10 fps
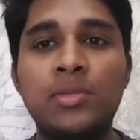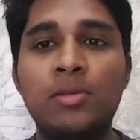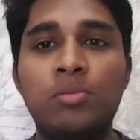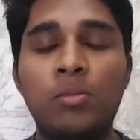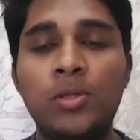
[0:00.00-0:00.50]
They
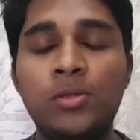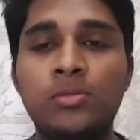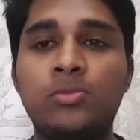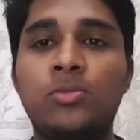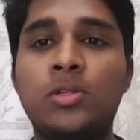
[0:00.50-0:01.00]

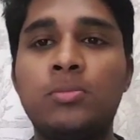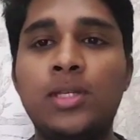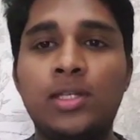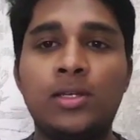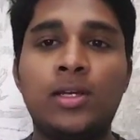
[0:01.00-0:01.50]
probably wouldn't
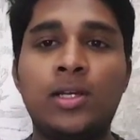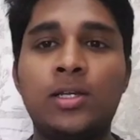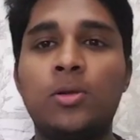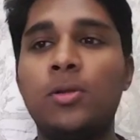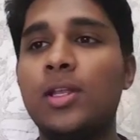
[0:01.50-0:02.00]
be
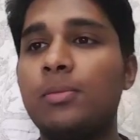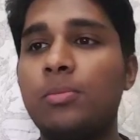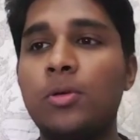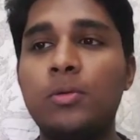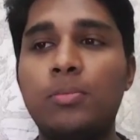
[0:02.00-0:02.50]
called
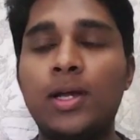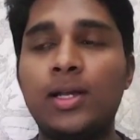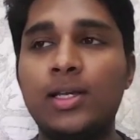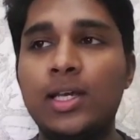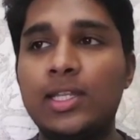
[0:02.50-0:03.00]
up on,
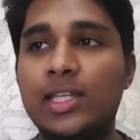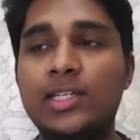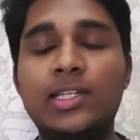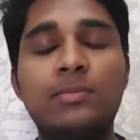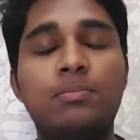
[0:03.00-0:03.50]
but they
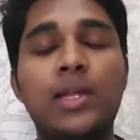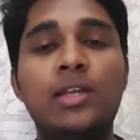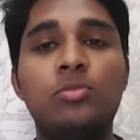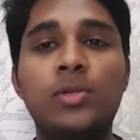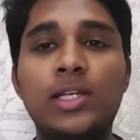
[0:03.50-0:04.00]
did
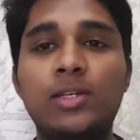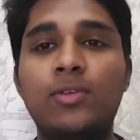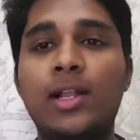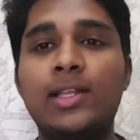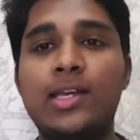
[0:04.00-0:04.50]
play really
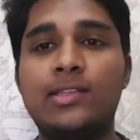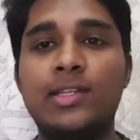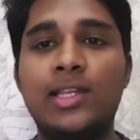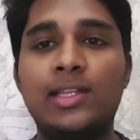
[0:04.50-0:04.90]
well yesterday.